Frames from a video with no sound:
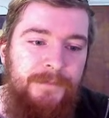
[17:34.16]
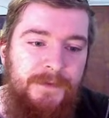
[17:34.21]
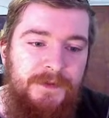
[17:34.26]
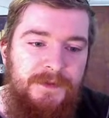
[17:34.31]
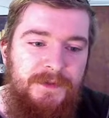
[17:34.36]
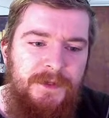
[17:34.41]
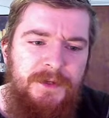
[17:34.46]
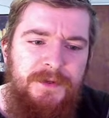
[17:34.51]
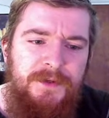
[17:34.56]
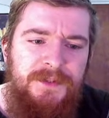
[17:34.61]

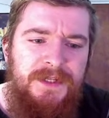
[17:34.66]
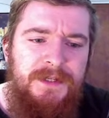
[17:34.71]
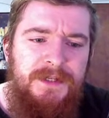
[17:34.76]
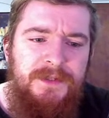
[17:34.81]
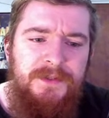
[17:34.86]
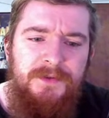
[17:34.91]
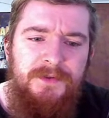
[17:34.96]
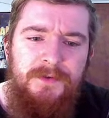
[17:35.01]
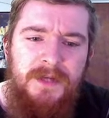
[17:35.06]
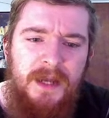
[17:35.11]
The New Zealand
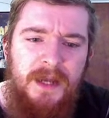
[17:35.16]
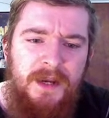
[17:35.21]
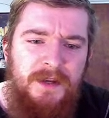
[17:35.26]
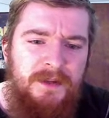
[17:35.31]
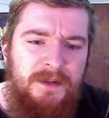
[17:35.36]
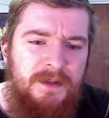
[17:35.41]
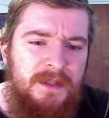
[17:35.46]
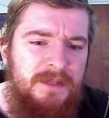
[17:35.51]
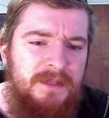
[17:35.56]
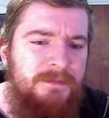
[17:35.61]
story,
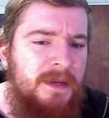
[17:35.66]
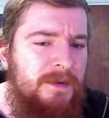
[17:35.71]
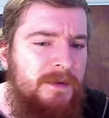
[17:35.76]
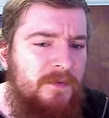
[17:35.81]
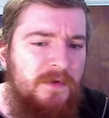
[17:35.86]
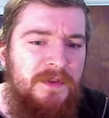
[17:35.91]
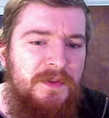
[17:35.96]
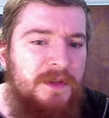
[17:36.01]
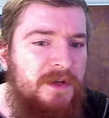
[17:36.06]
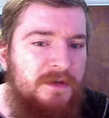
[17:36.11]
this may be
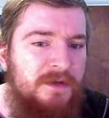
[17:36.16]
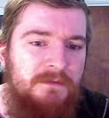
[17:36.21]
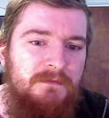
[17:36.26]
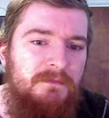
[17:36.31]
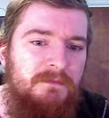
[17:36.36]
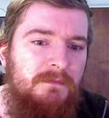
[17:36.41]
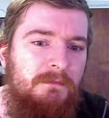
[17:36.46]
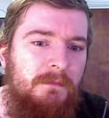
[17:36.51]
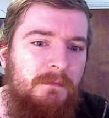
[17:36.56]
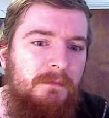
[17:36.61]
one that
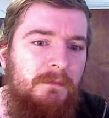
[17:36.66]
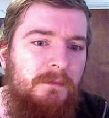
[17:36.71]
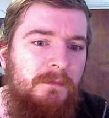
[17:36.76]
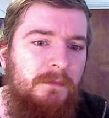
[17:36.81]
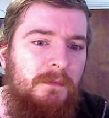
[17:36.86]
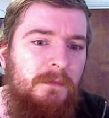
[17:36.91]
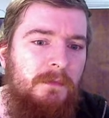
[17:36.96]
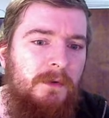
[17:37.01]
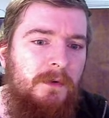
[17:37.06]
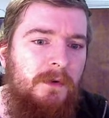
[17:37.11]

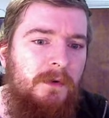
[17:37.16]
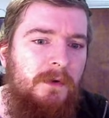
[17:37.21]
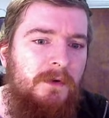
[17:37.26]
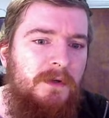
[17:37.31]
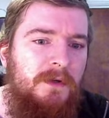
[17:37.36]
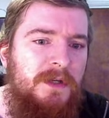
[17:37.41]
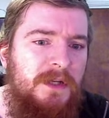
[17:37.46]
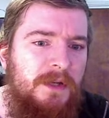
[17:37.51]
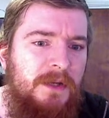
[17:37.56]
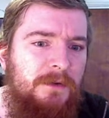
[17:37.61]

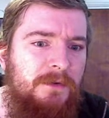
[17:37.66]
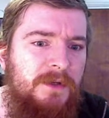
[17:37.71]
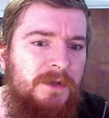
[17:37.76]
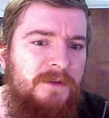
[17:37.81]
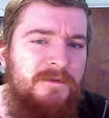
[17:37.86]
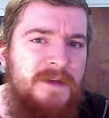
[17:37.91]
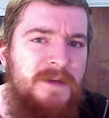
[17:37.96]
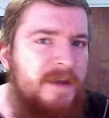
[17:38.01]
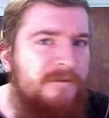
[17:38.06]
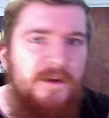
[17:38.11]

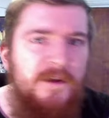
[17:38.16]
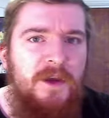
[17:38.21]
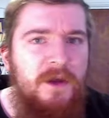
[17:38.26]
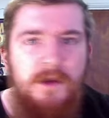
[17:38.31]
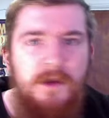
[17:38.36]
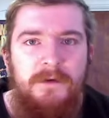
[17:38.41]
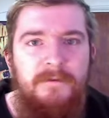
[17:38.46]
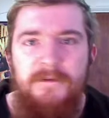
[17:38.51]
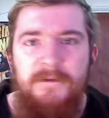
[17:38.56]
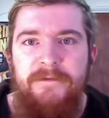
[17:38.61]
you've never
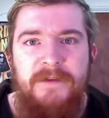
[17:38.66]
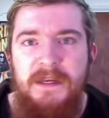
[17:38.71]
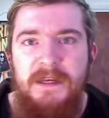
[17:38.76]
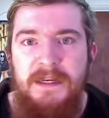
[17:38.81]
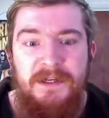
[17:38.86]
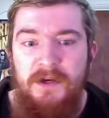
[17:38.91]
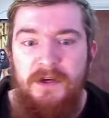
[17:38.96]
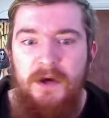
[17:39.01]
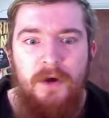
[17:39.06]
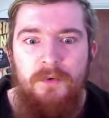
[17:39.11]
heard of it in
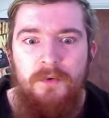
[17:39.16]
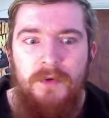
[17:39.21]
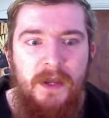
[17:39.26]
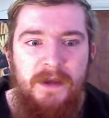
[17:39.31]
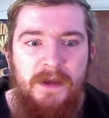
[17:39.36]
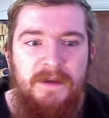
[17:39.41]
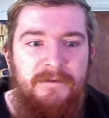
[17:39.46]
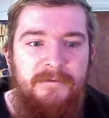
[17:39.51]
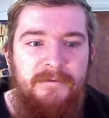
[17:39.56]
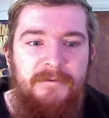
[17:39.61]
your whole
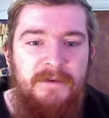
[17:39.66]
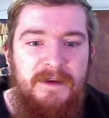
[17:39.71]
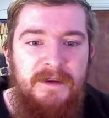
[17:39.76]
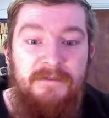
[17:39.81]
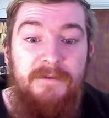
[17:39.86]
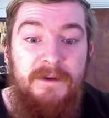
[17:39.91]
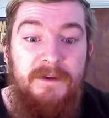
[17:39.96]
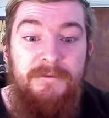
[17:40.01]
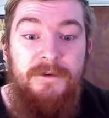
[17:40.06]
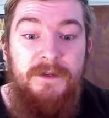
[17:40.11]
life.
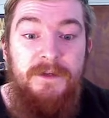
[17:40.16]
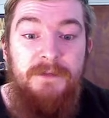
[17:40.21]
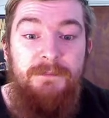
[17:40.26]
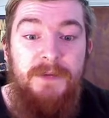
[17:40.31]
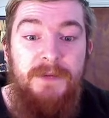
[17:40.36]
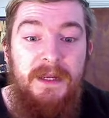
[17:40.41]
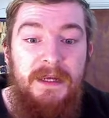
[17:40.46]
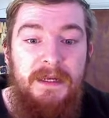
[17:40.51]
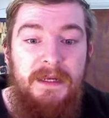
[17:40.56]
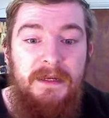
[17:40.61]
Even if you did
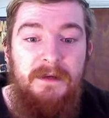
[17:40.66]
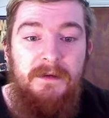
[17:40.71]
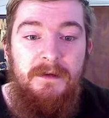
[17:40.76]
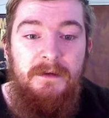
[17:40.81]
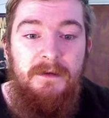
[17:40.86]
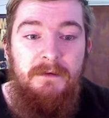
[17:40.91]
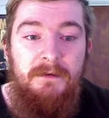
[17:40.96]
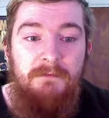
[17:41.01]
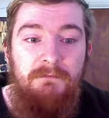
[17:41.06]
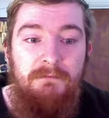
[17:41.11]
play
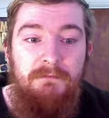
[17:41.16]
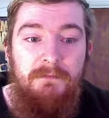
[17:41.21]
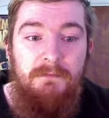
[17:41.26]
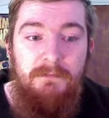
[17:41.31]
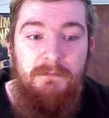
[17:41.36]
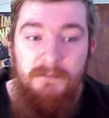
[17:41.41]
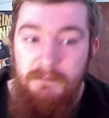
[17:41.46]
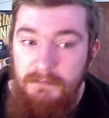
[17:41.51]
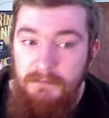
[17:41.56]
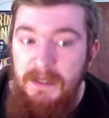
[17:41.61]

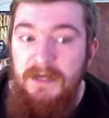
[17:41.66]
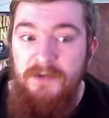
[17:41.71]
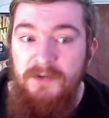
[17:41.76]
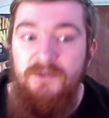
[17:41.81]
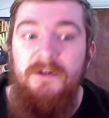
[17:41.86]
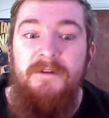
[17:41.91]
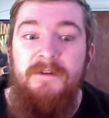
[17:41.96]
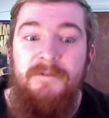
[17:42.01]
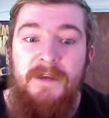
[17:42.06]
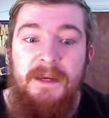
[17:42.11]
Mega
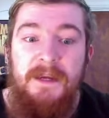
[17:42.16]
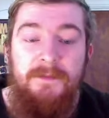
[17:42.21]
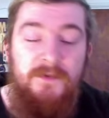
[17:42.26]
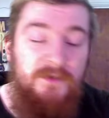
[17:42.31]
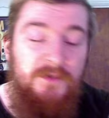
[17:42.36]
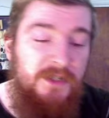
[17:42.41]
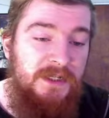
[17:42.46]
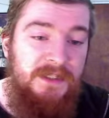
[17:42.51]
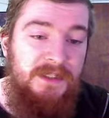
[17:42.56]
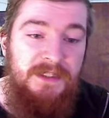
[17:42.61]
Drive games or
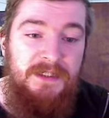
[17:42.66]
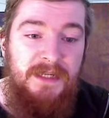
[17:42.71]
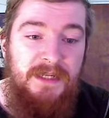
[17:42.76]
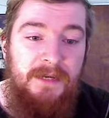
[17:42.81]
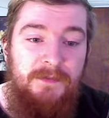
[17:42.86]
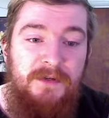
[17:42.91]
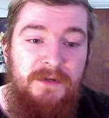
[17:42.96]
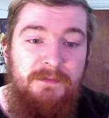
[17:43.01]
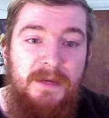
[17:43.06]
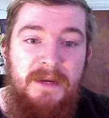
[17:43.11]
Genesis
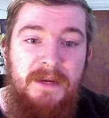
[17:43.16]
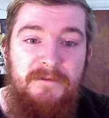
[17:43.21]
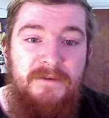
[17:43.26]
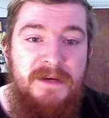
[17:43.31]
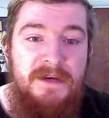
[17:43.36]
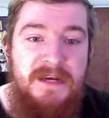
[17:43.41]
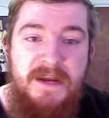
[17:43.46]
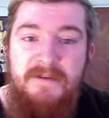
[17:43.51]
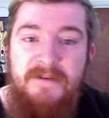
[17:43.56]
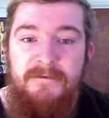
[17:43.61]
games, you may have
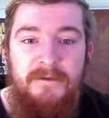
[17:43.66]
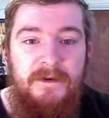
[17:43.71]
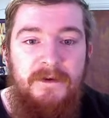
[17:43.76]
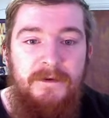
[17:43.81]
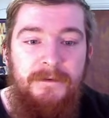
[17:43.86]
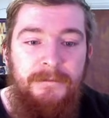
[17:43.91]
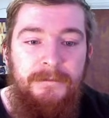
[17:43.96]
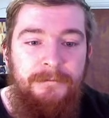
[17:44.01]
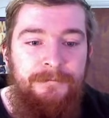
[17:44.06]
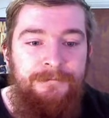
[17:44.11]
never
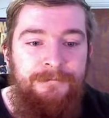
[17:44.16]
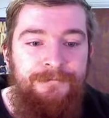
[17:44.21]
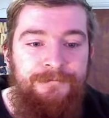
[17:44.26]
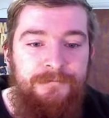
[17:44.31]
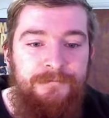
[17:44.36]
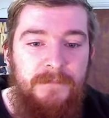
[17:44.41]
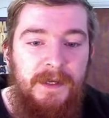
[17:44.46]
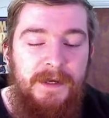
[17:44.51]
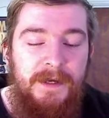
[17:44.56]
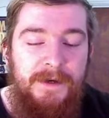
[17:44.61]

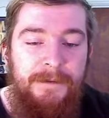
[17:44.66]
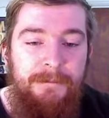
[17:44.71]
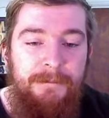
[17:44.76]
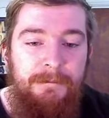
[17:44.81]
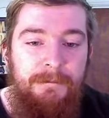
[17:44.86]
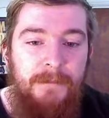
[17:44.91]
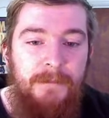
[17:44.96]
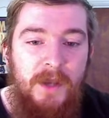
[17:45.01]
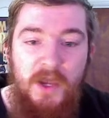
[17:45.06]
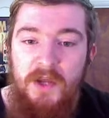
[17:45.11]

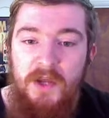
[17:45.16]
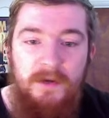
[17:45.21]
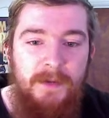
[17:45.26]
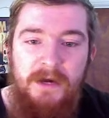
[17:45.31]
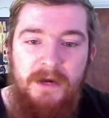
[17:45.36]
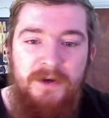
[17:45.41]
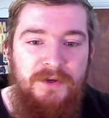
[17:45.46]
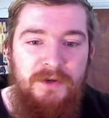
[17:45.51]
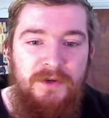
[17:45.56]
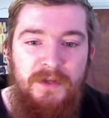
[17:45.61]
heard
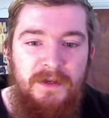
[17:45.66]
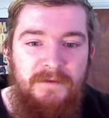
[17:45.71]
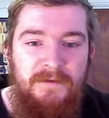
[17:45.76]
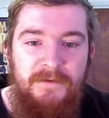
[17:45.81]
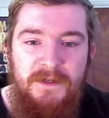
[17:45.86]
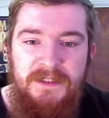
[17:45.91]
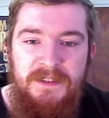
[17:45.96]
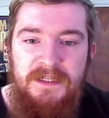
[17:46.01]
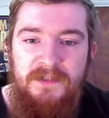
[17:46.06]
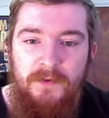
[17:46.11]
about in your life,
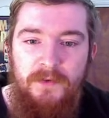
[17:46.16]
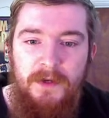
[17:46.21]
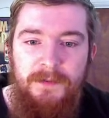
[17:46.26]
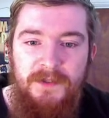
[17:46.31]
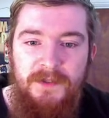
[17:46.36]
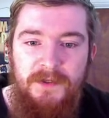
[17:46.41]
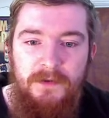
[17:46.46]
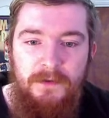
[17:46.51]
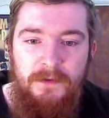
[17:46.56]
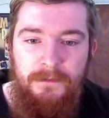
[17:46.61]
because it's quite
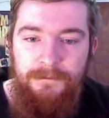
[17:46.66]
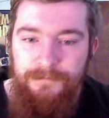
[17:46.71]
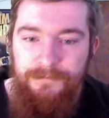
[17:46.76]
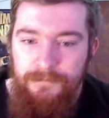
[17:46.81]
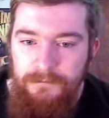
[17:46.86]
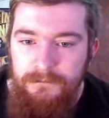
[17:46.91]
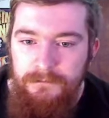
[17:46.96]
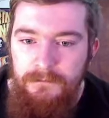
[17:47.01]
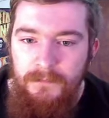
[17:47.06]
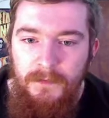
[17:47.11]
obscure.
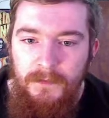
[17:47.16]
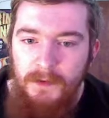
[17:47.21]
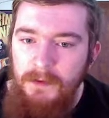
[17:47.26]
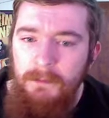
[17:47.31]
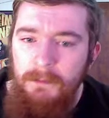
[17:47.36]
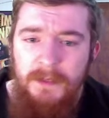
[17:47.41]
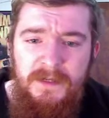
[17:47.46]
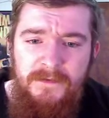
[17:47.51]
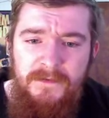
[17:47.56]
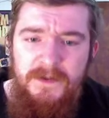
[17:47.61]

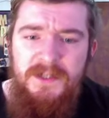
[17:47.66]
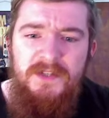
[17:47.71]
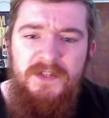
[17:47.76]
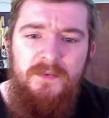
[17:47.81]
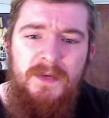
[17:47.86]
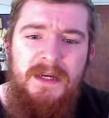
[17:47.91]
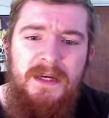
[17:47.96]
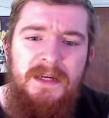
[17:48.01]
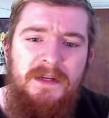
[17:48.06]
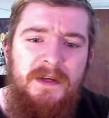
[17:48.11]
But it's very
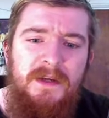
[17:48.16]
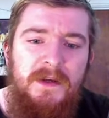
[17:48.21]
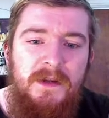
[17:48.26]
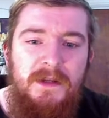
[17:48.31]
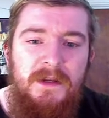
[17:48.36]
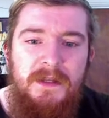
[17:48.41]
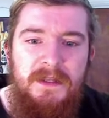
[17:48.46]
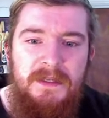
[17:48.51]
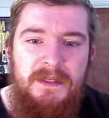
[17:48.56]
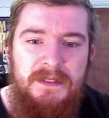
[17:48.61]
sweet, you're
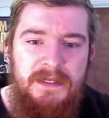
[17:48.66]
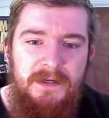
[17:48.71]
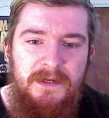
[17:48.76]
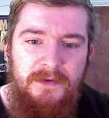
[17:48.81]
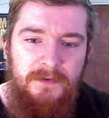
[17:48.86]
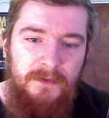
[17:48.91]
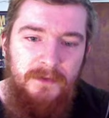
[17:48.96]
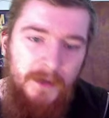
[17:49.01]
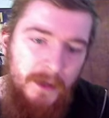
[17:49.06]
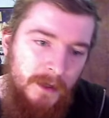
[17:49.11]
like this
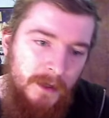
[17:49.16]
little